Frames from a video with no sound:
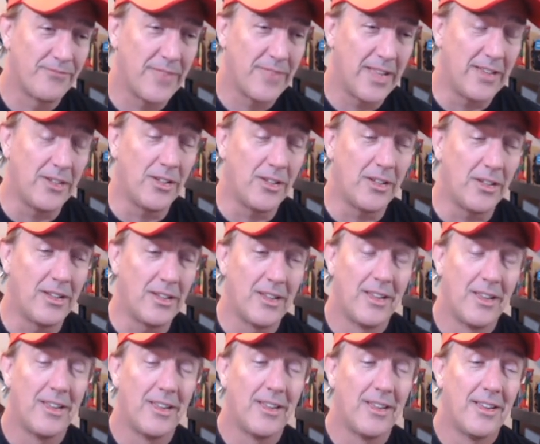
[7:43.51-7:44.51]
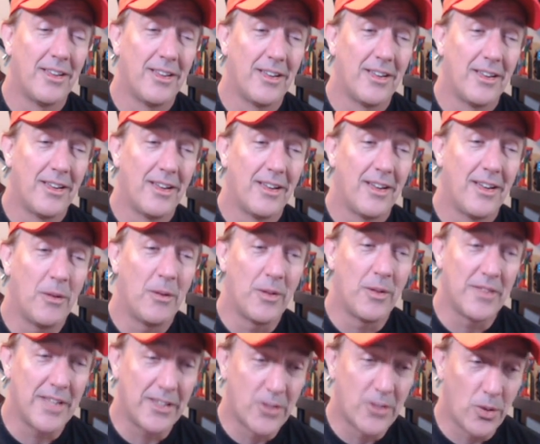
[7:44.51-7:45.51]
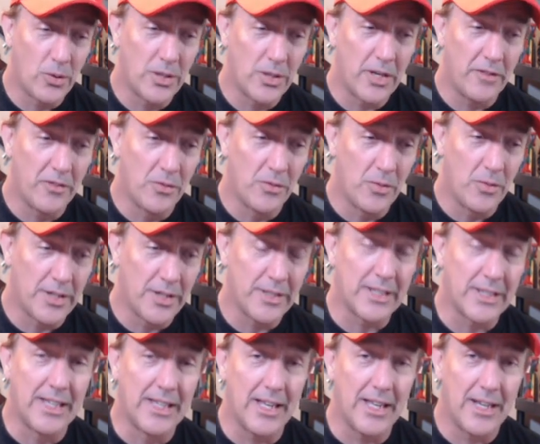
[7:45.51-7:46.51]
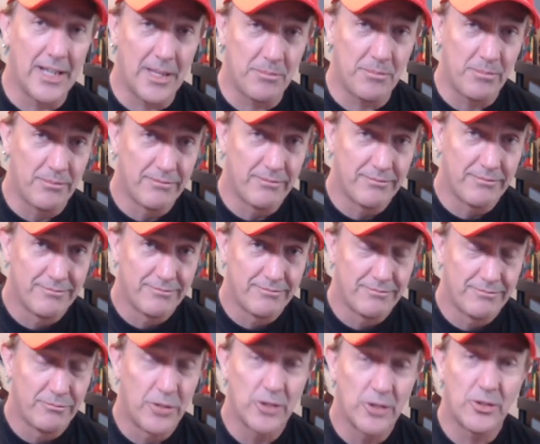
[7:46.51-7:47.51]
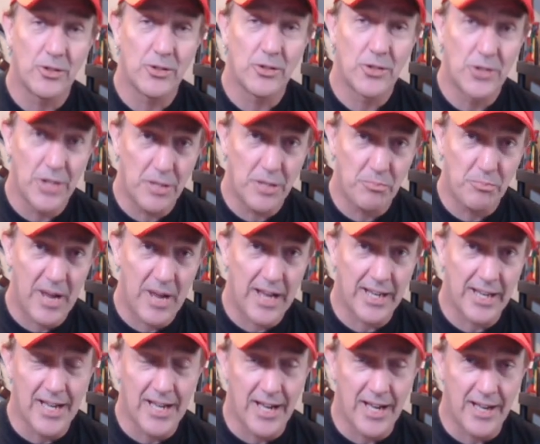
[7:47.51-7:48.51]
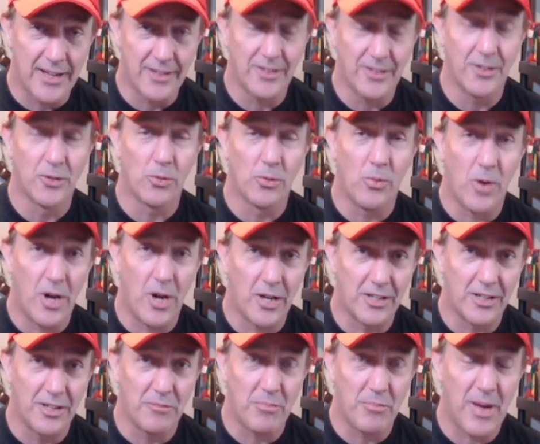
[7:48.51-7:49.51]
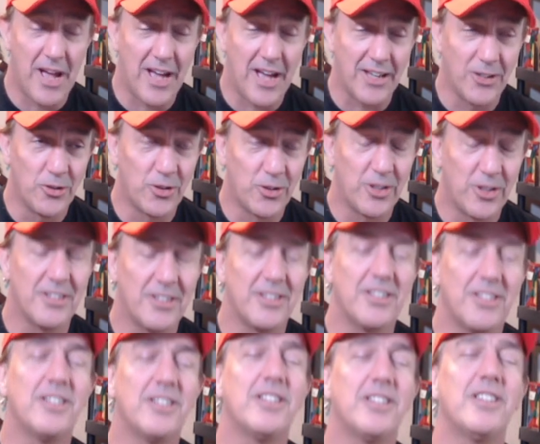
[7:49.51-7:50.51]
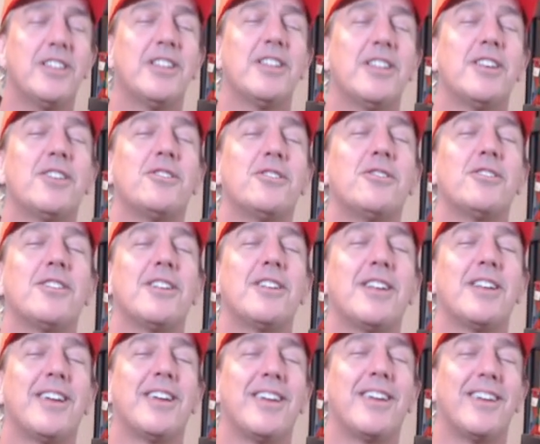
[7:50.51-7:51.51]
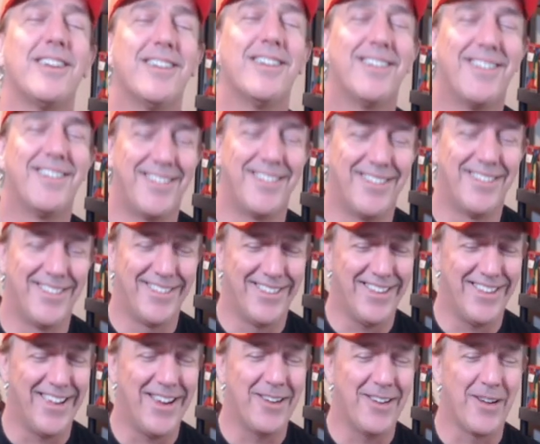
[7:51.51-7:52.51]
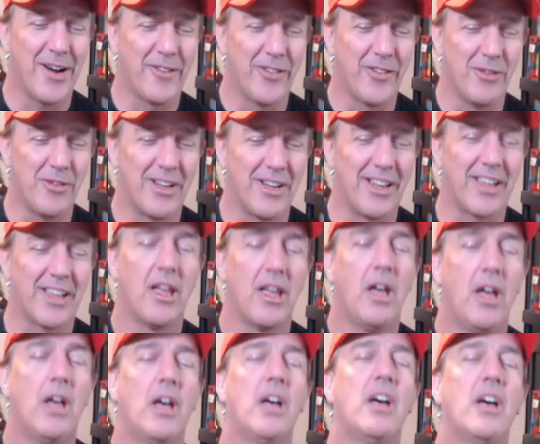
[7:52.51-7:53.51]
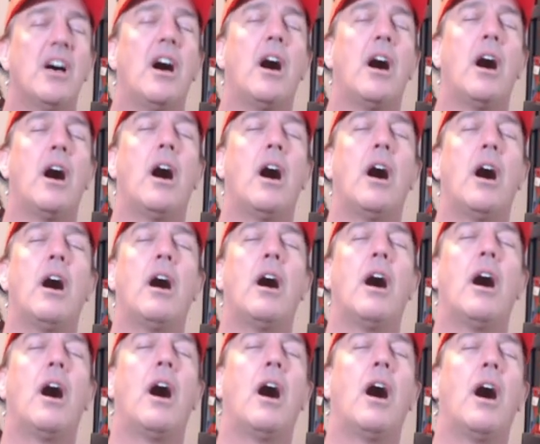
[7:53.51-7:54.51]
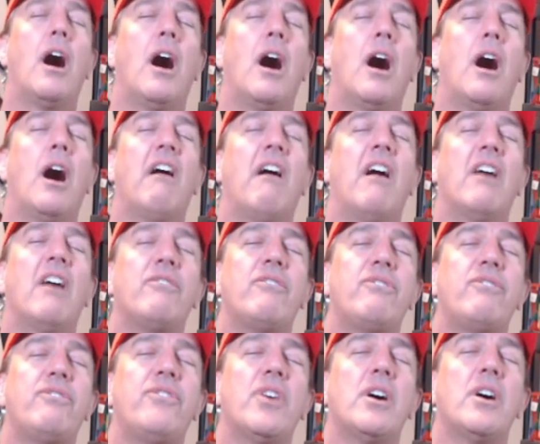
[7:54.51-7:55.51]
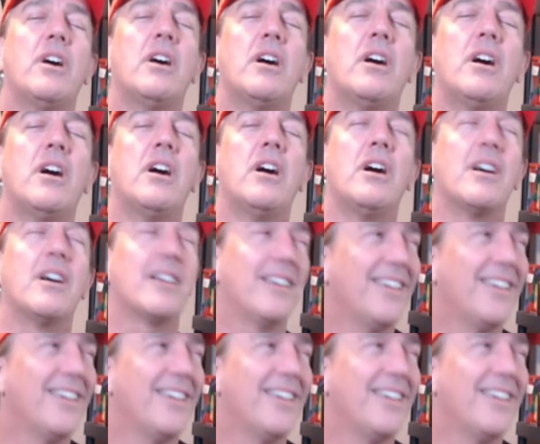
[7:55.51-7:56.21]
And when they told everyone to get up, put their shit back on, you're walking back, you could literally hear everyone like, oh, fuck.